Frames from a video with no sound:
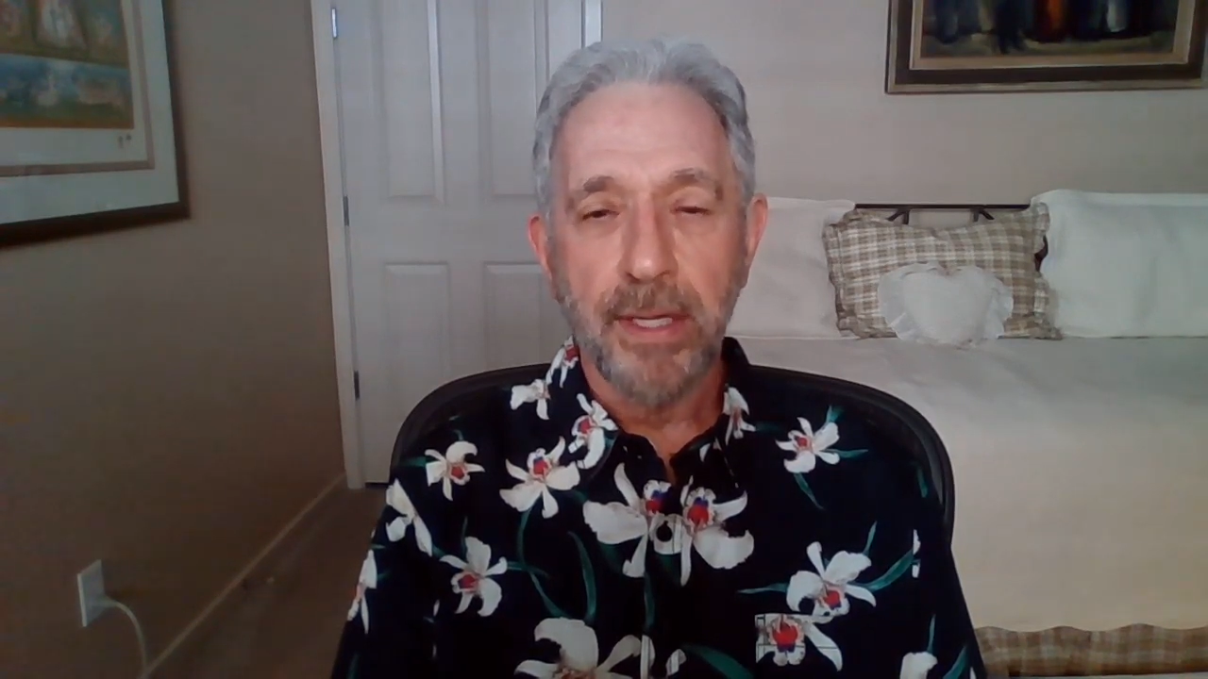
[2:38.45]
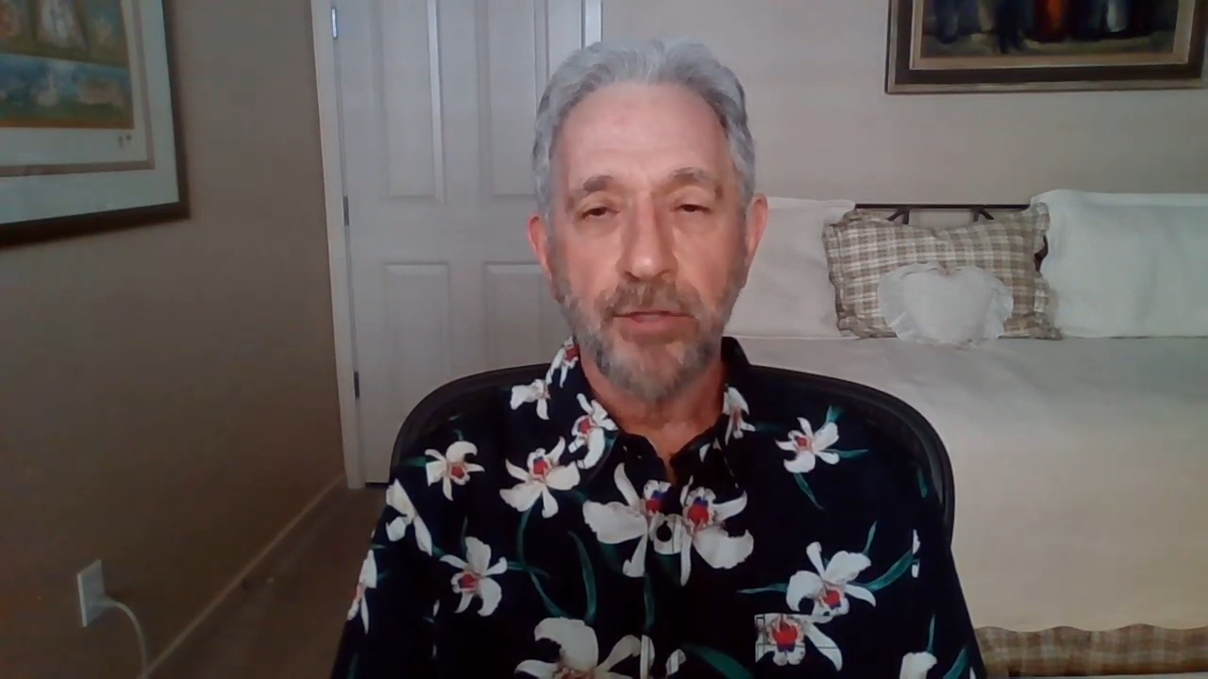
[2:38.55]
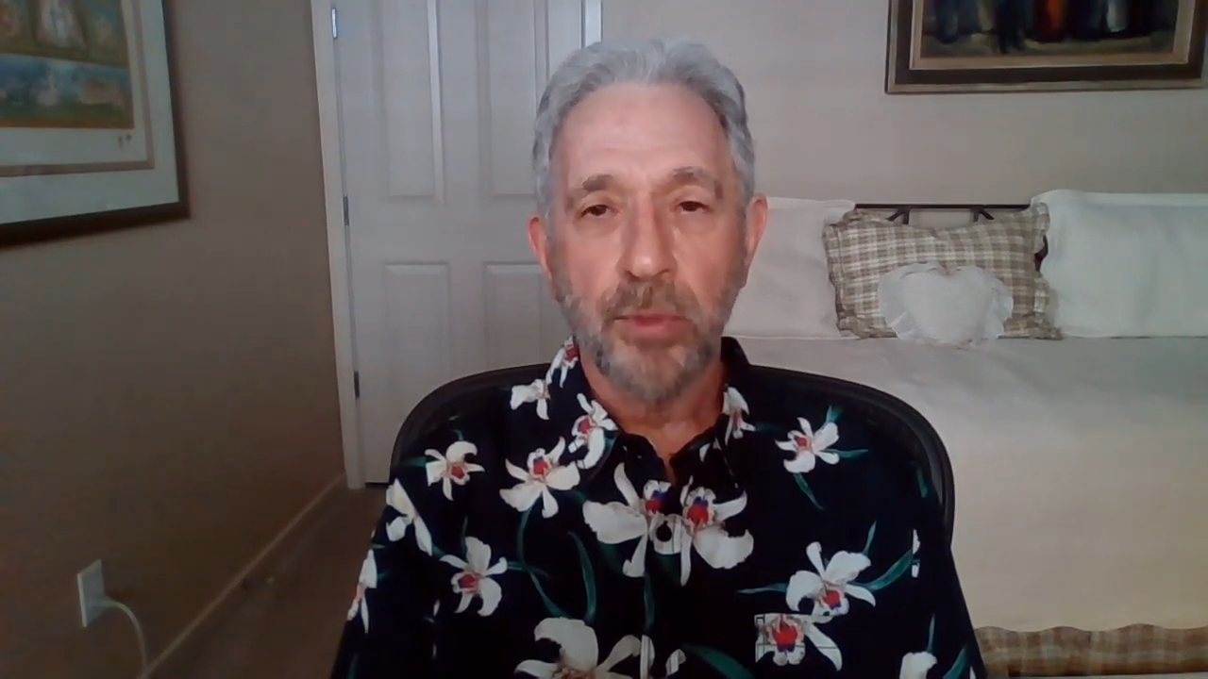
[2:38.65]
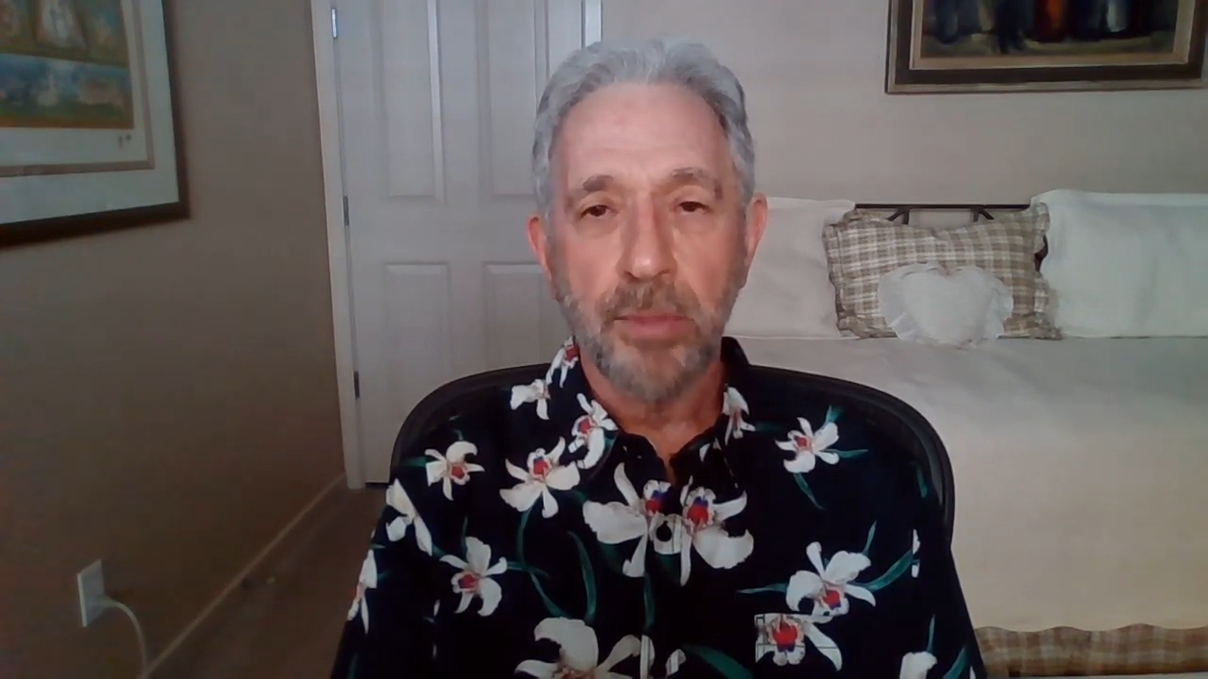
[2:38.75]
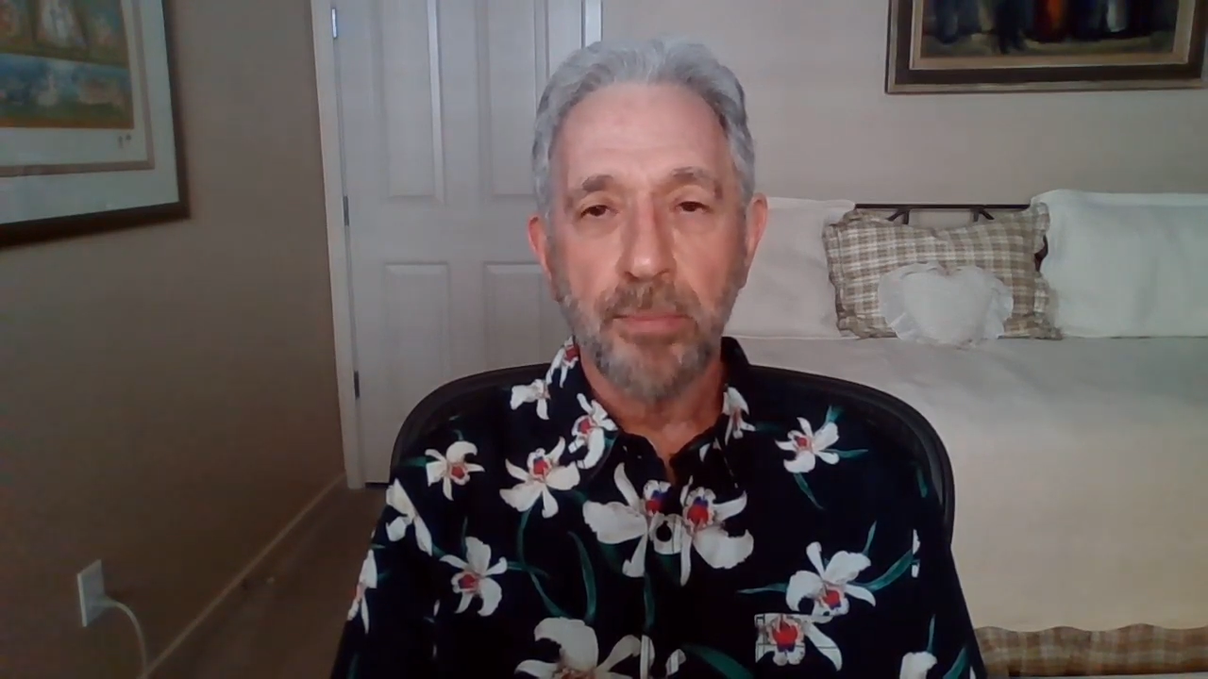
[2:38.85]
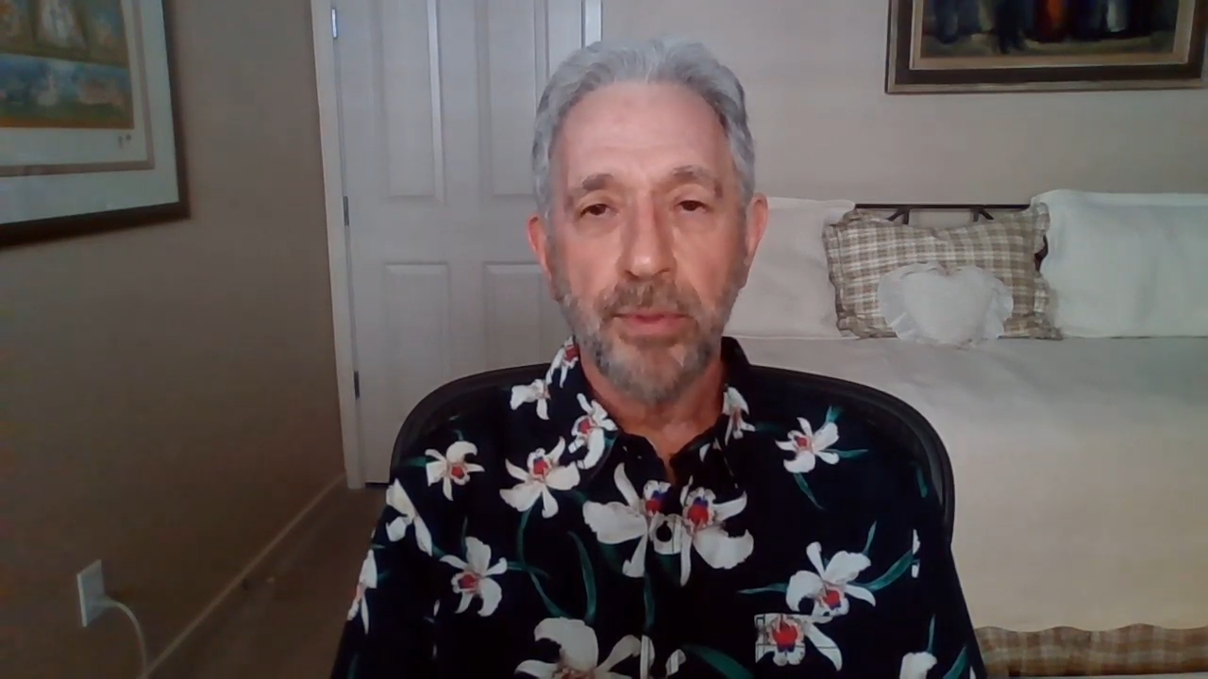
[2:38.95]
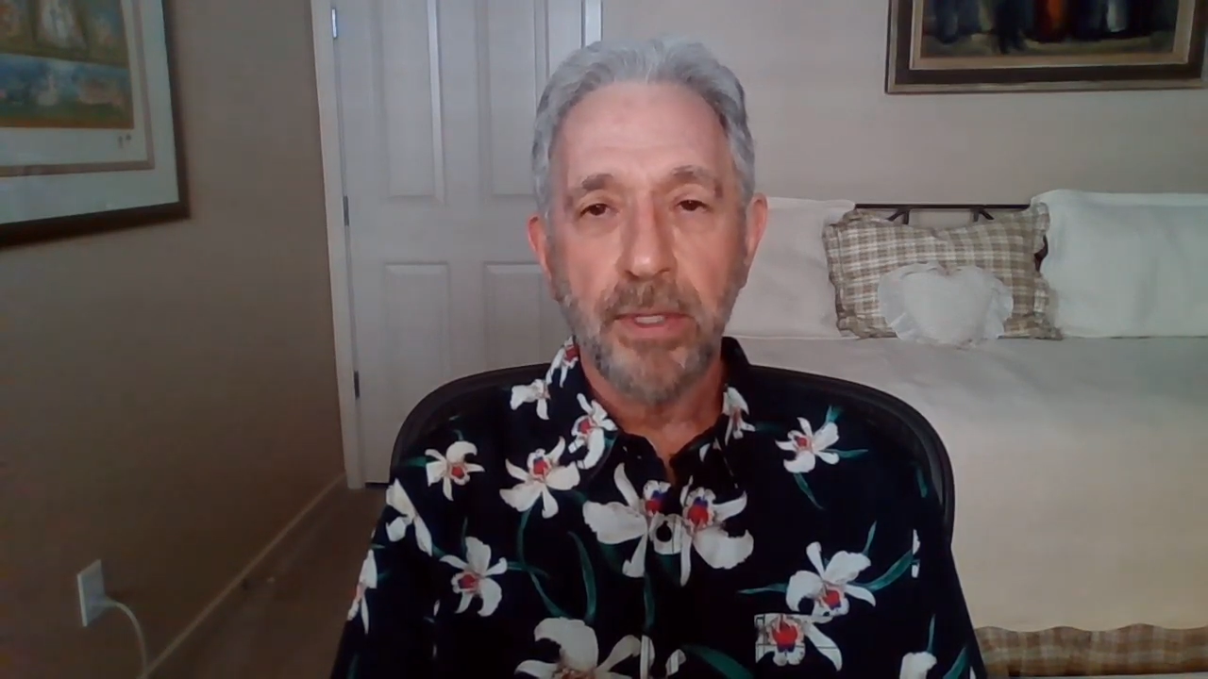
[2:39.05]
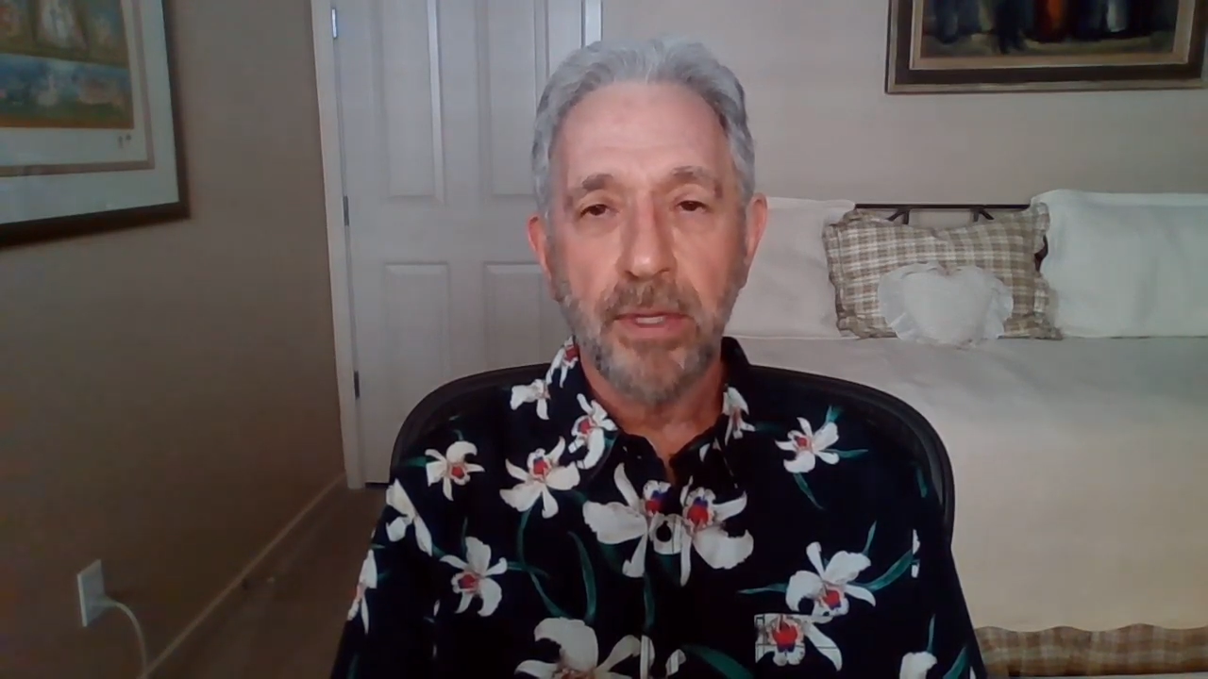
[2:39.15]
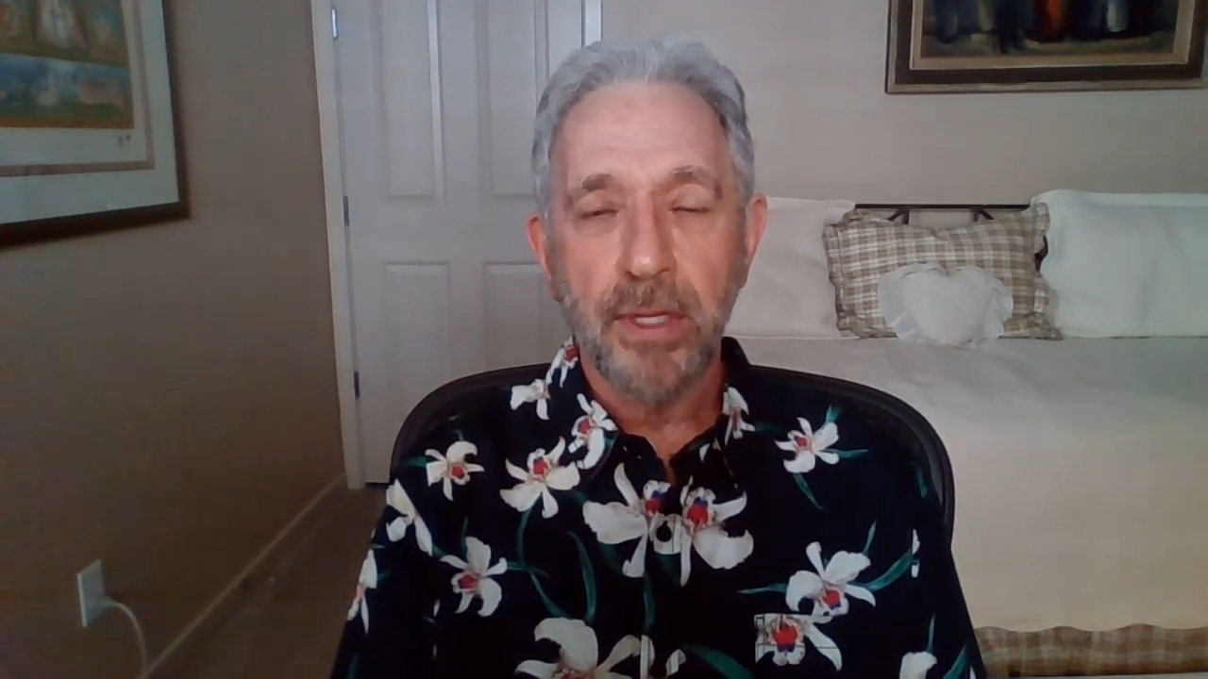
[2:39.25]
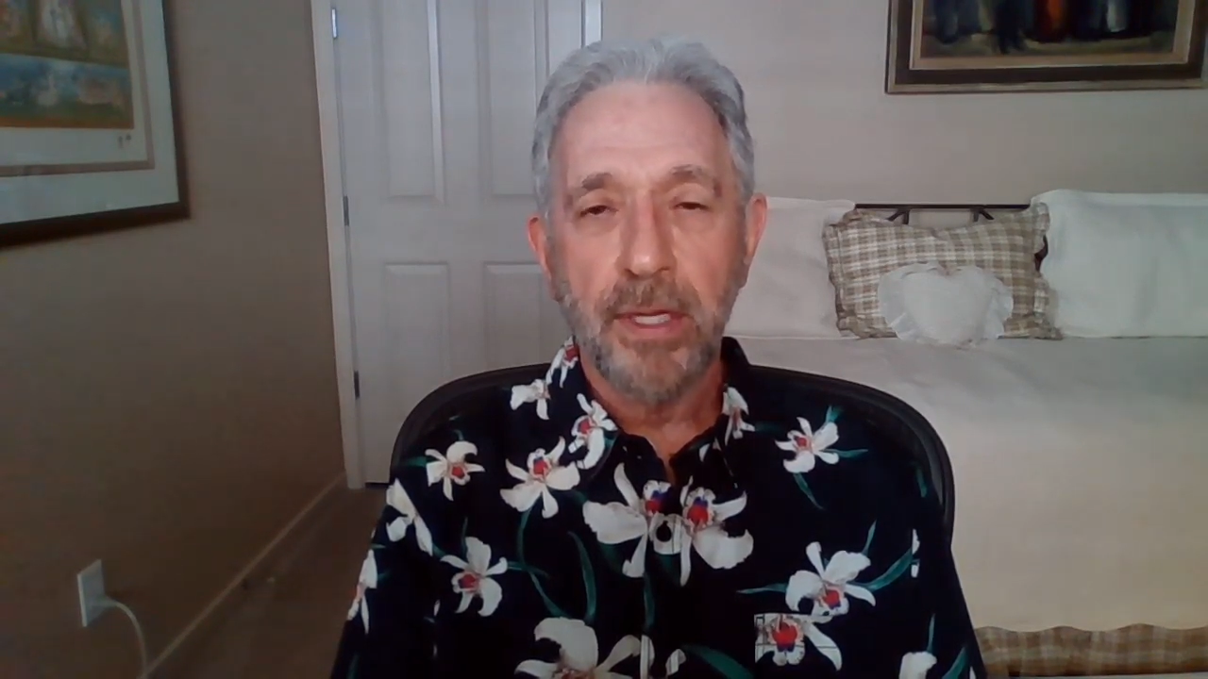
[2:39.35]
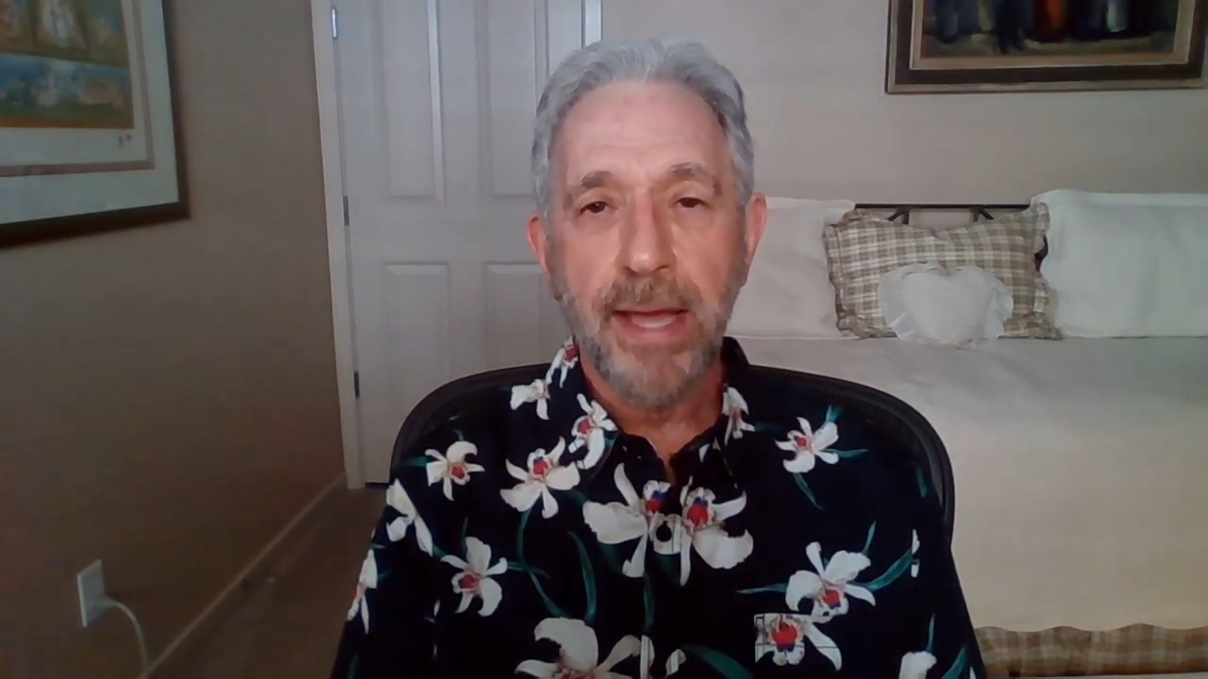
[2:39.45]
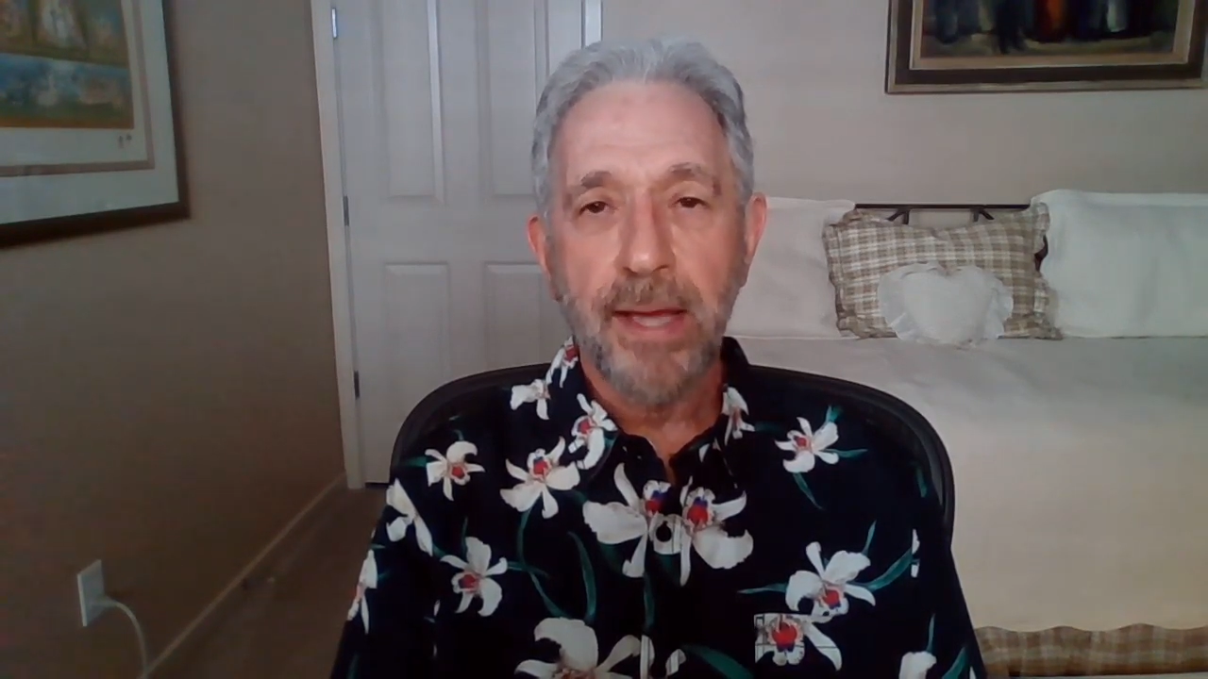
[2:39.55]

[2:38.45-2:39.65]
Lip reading: as we breathe in and